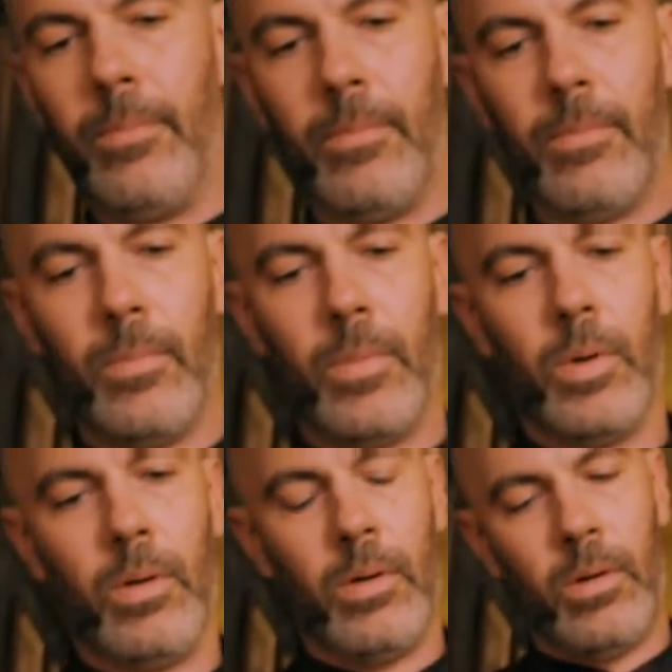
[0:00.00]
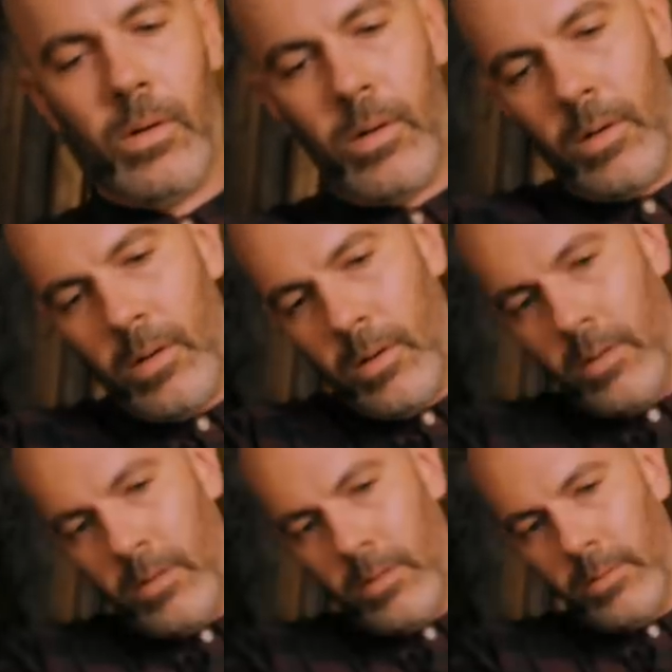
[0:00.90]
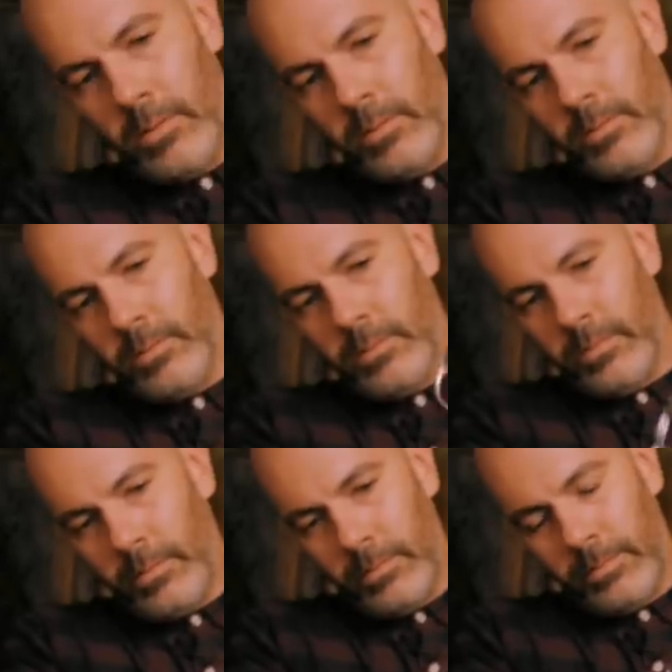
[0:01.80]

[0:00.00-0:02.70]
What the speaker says: Nobody speaks.